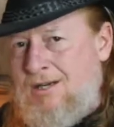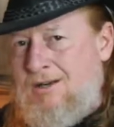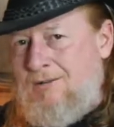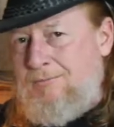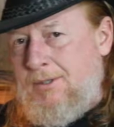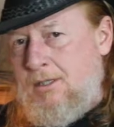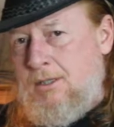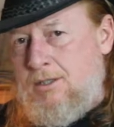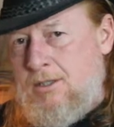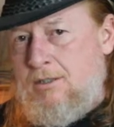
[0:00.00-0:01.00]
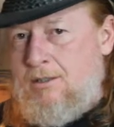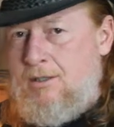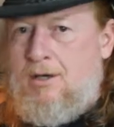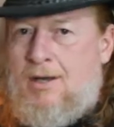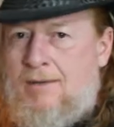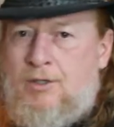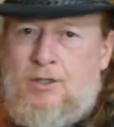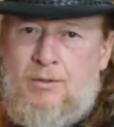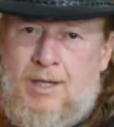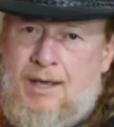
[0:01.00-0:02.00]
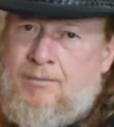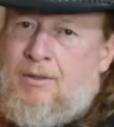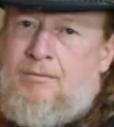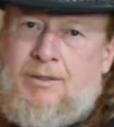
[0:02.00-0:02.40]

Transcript: off because you don't have to do that, but